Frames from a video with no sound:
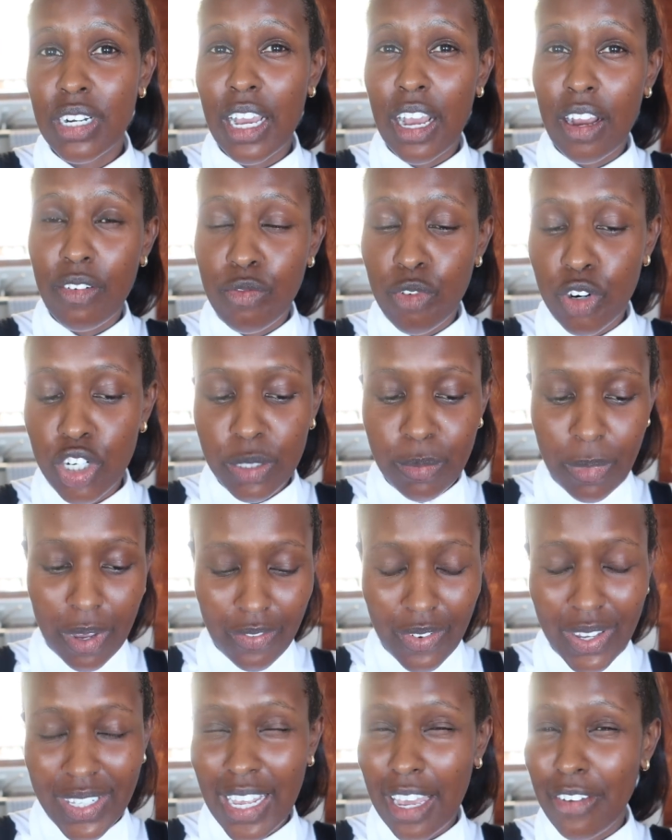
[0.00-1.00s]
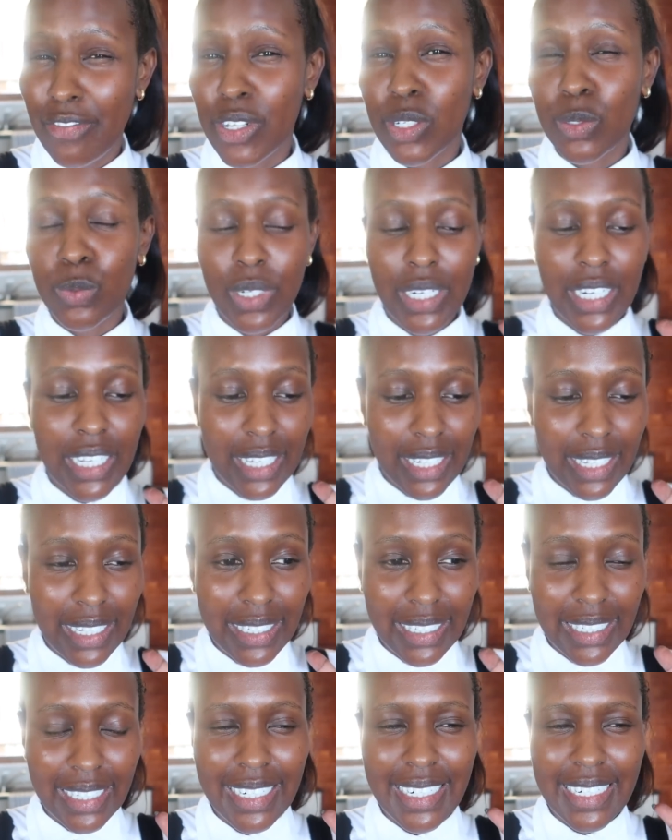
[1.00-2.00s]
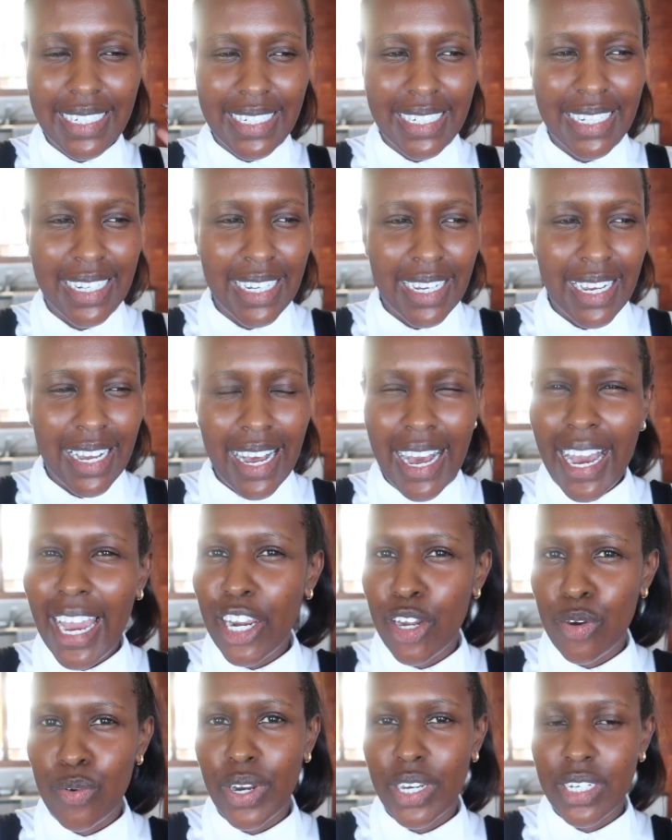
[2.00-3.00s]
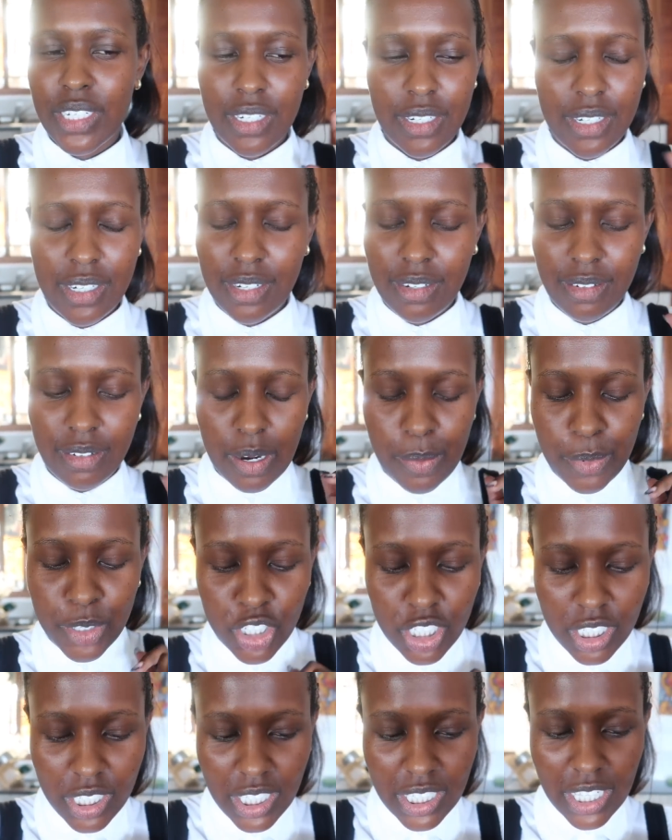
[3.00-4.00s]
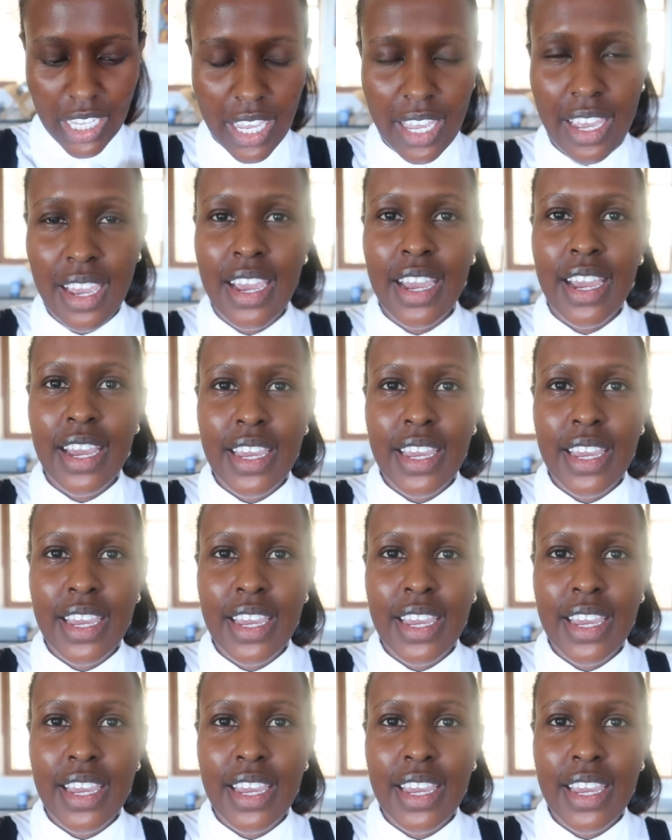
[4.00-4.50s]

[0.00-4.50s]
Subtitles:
Like I've washed my face. I feel really clean and hydrated, let me just say.